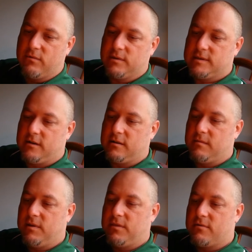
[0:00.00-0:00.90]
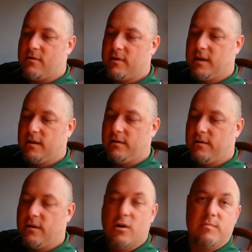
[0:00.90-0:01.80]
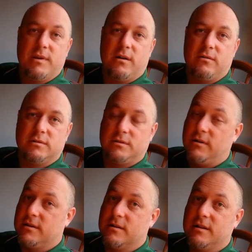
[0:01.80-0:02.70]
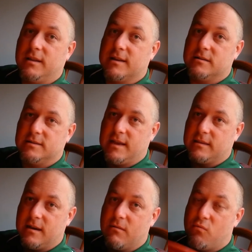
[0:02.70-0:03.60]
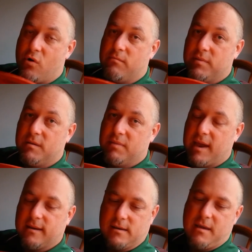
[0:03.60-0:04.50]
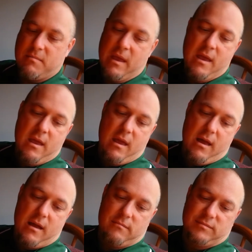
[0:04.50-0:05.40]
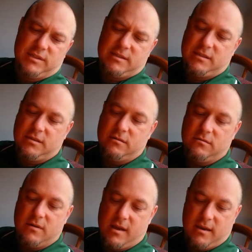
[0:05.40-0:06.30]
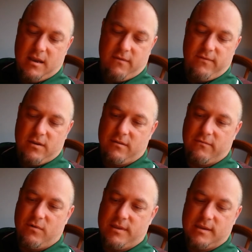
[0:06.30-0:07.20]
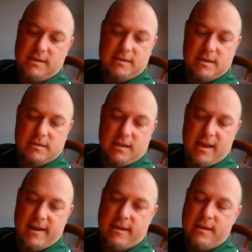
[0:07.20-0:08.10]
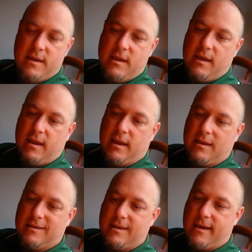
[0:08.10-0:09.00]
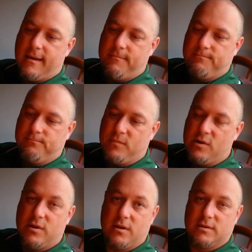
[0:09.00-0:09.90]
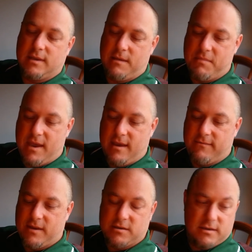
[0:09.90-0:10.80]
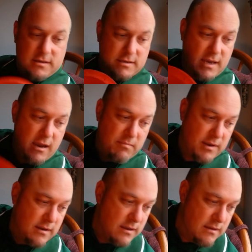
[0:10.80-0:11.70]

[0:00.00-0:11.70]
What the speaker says: will certainly be throwing it on open hole, so all you collectors out there, it won't be banged up, just to get a feel of what the disc is like, and who knows, I may eventually just keep it.